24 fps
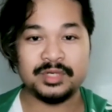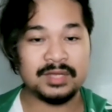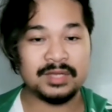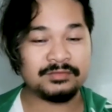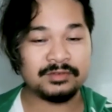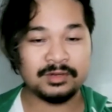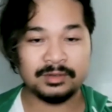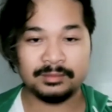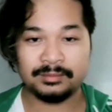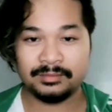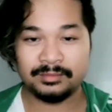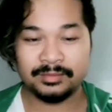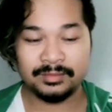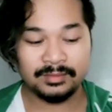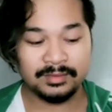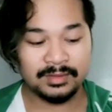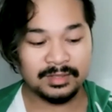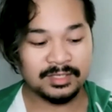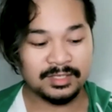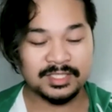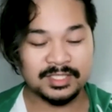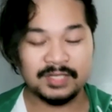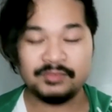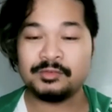
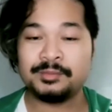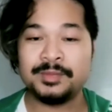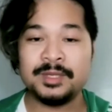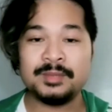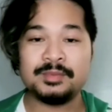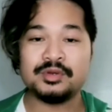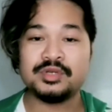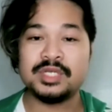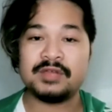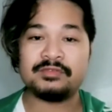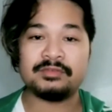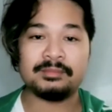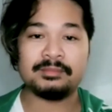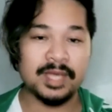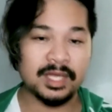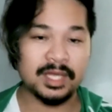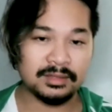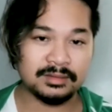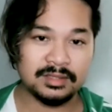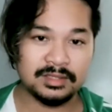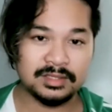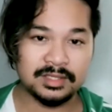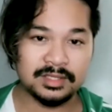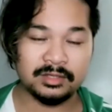never
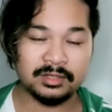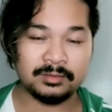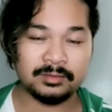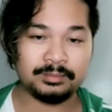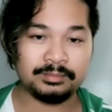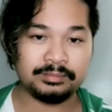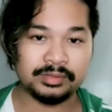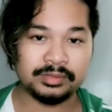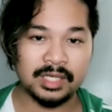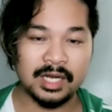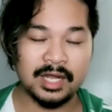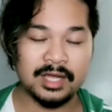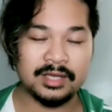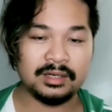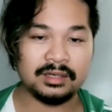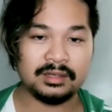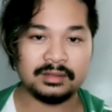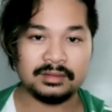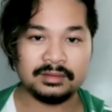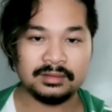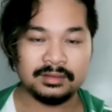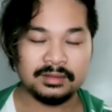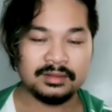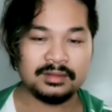met each other
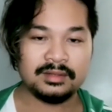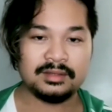prior,